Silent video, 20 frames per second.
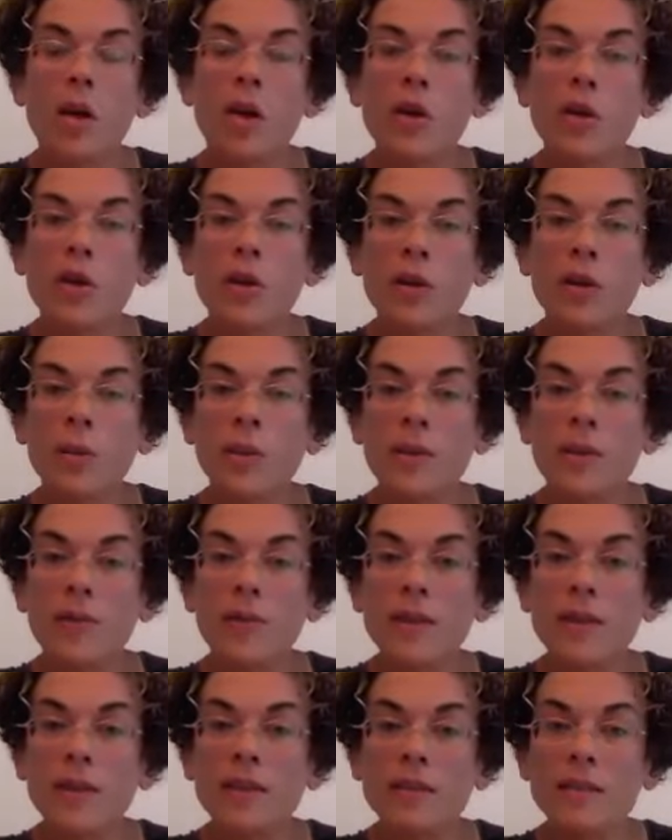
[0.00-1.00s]
Are you going to be a
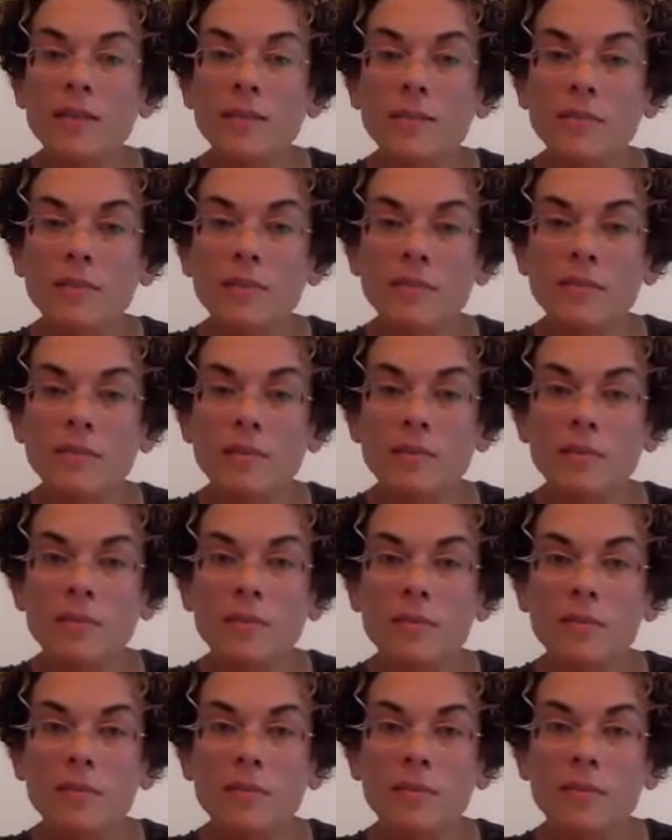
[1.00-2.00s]
victim
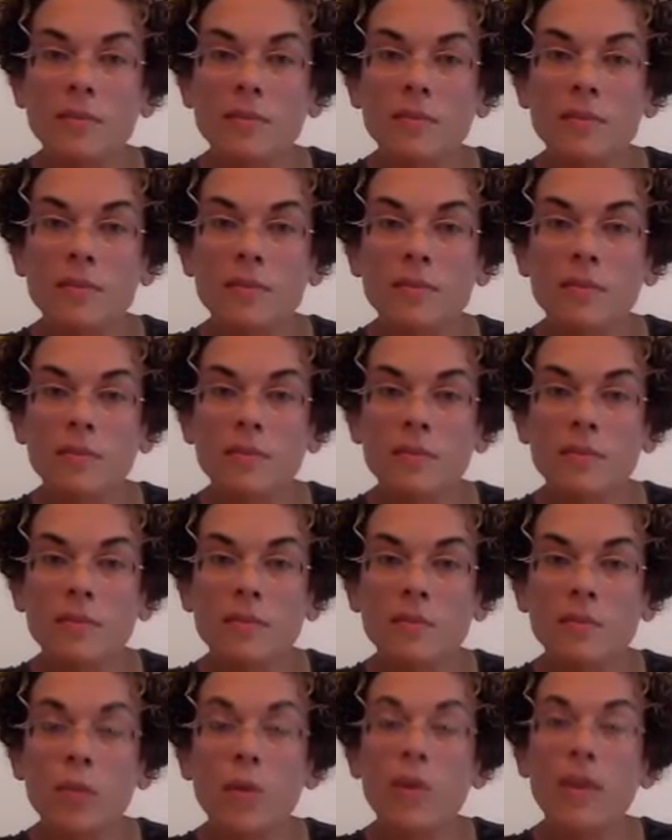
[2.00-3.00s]

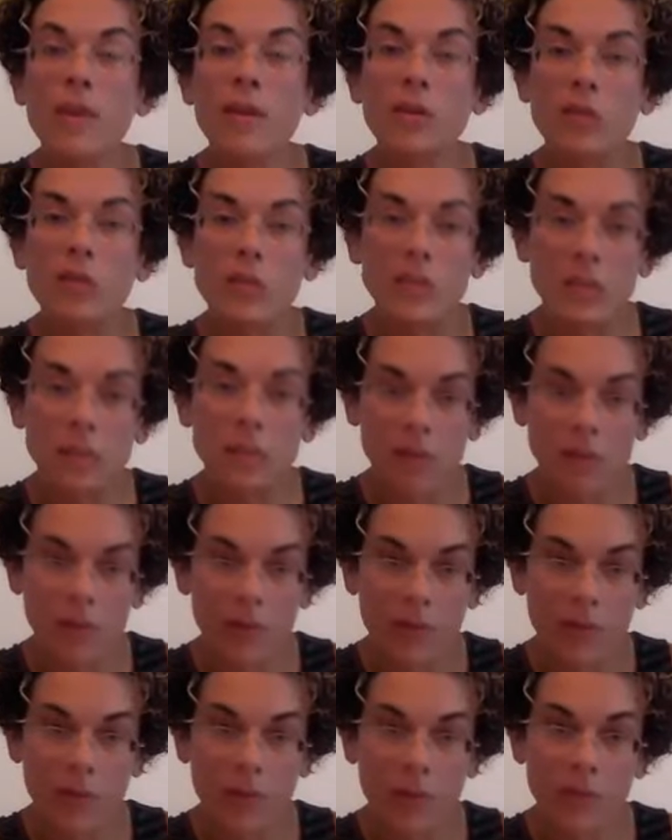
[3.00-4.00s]
within yourself?
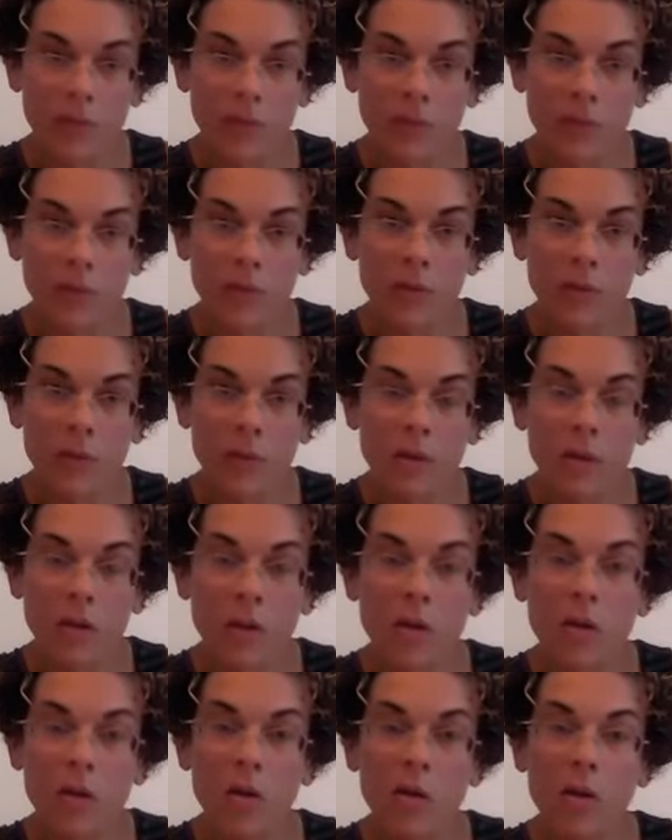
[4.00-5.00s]

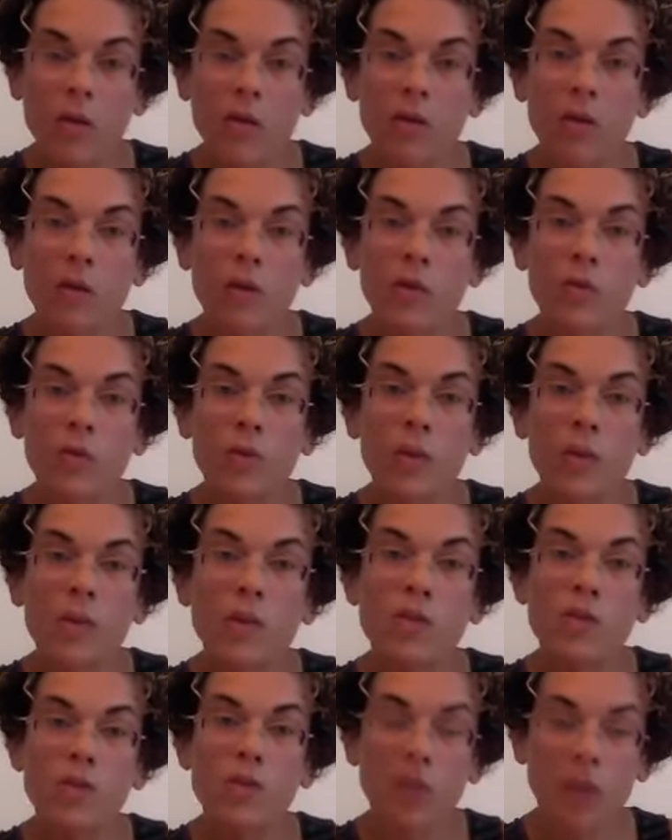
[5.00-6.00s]
Are you going to
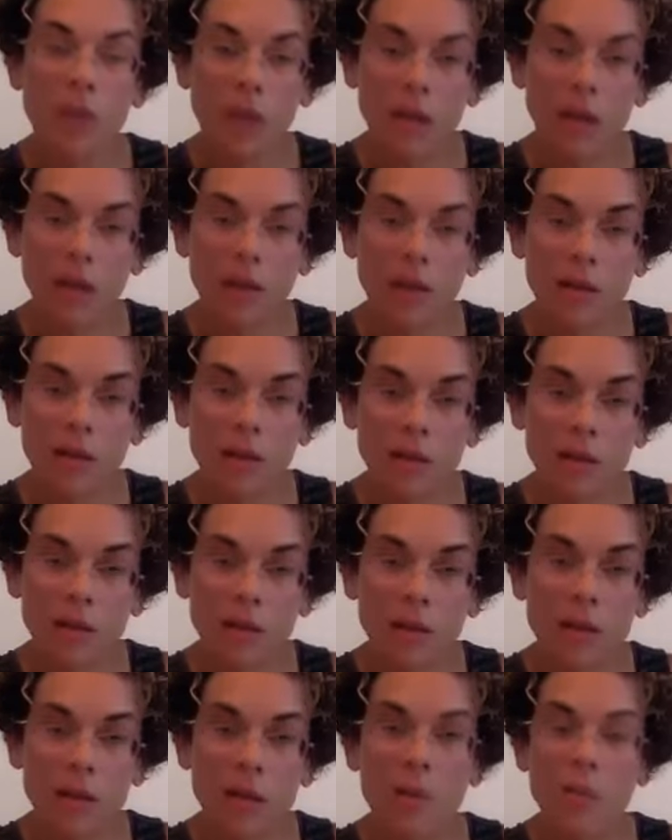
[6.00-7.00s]
retrain
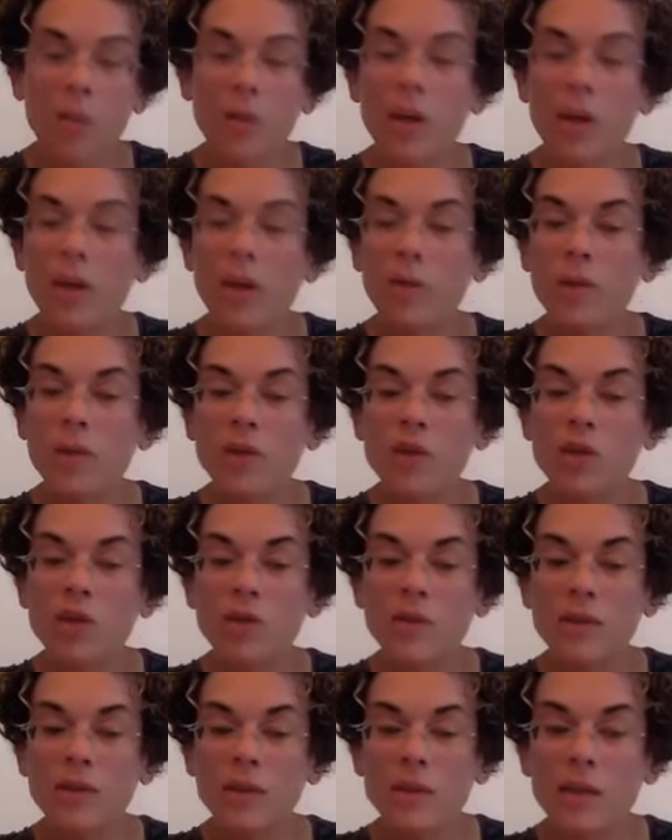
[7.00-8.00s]
the way in which you
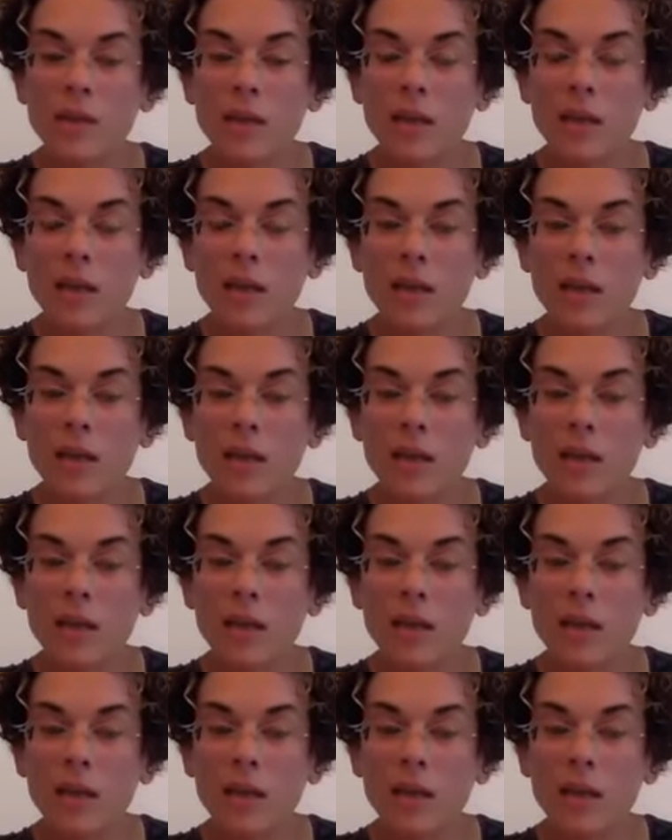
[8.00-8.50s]
see